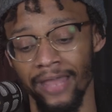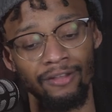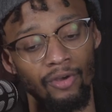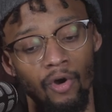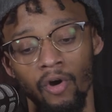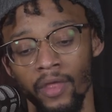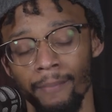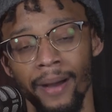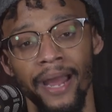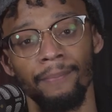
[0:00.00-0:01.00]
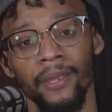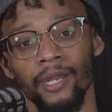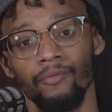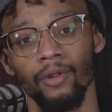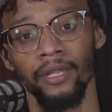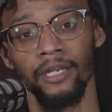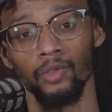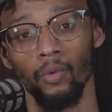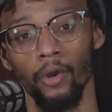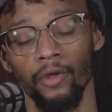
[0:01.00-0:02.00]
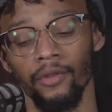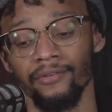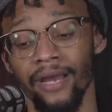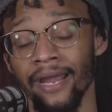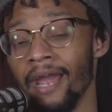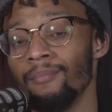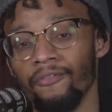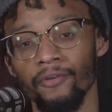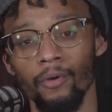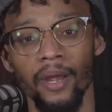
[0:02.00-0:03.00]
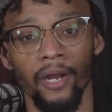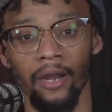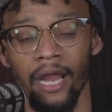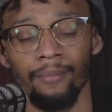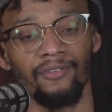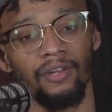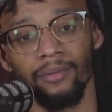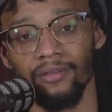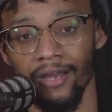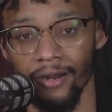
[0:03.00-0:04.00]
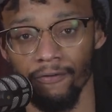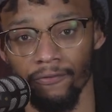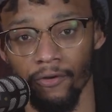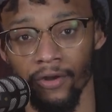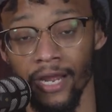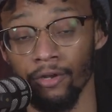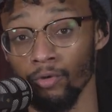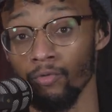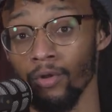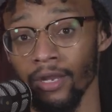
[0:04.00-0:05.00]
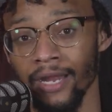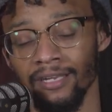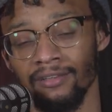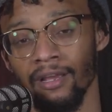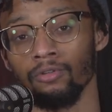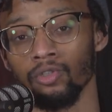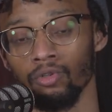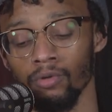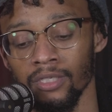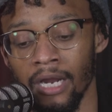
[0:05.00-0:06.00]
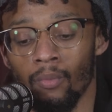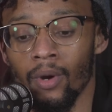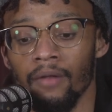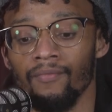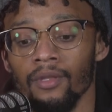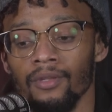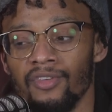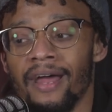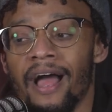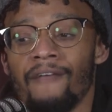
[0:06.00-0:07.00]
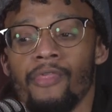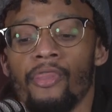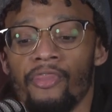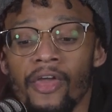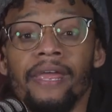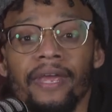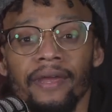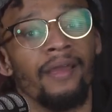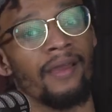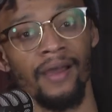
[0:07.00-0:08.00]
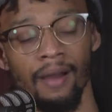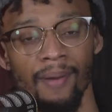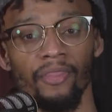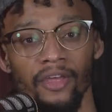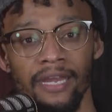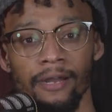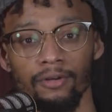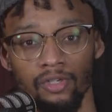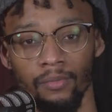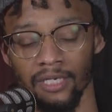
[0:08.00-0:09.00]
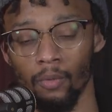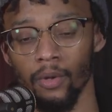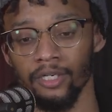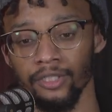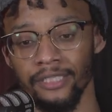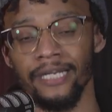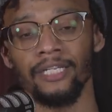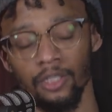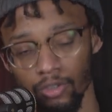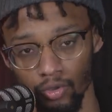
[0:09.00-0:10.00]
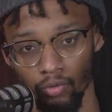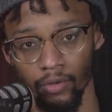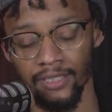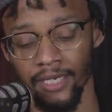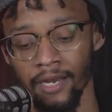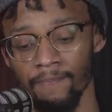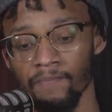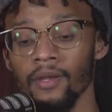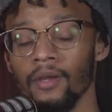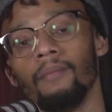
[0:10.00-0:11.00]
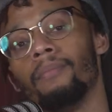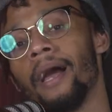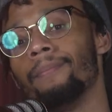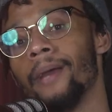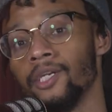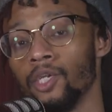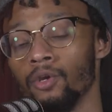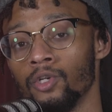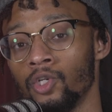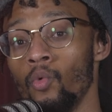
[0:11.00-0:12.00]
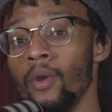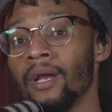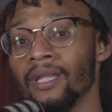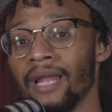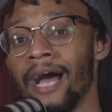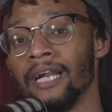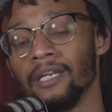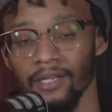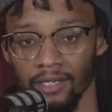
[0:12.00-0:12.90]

that's all that my opinion really is worth on this. I am a filmmaker. I am a cinematographer, and I do really like to tell stories. And I want to not have to think about the gear so much. I want to just get to the stories. And Blackmagic, you're doing a lot